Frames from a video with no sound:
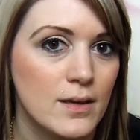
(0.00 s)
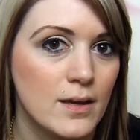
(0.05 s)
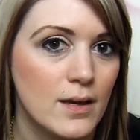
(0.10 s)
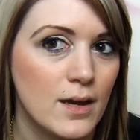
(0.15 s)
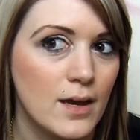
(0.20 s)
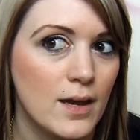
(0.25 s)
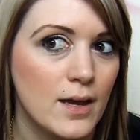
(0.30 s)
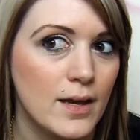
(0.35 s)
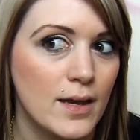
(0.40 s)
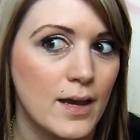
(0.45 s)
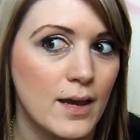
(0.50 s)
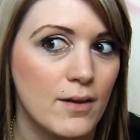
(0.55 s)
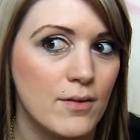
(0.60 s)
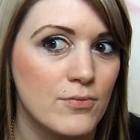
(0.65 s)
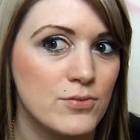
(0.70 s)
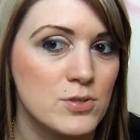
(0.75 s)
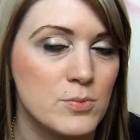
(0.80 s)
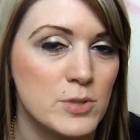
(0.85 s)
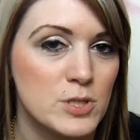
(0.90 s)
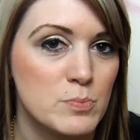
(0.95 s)
I have
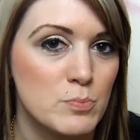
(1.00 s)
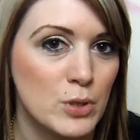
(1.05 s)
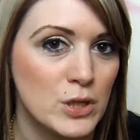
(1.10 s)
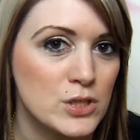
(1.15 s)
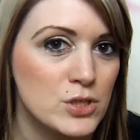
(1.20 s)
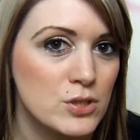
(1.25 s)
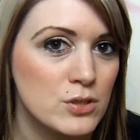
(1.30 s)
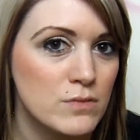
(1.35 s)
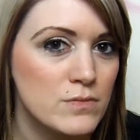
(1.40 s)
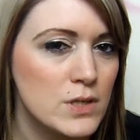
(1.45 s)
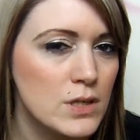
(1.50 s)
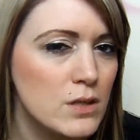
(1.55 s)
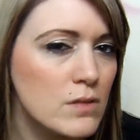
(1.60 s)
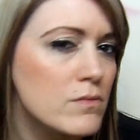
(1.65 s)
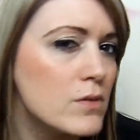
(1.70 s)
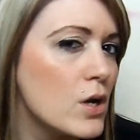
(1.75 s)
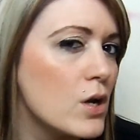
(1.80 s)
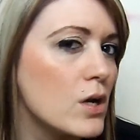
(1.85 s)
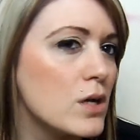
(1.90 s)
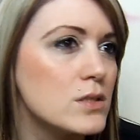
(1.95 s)
so much pressure of daily
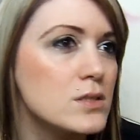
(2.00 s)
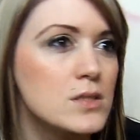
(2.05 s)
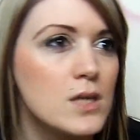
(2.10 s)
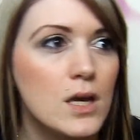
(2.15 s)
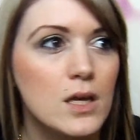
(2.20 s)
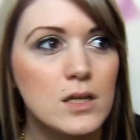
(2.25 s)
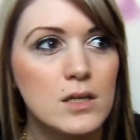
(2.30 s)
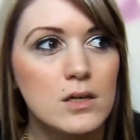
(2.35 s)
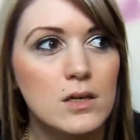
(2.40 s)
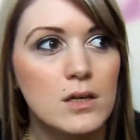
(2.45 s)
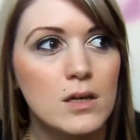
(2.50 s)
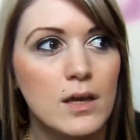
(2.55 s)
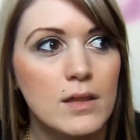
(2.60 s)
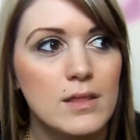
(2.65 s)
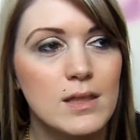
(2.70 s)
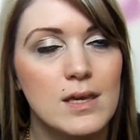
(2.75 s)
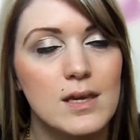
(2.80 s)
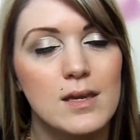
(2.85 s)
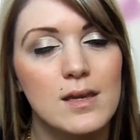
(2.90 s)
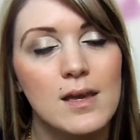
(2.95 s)
vlogs, kind of, I
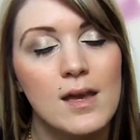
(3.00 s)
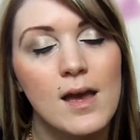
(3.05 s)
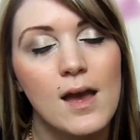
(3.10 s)
think.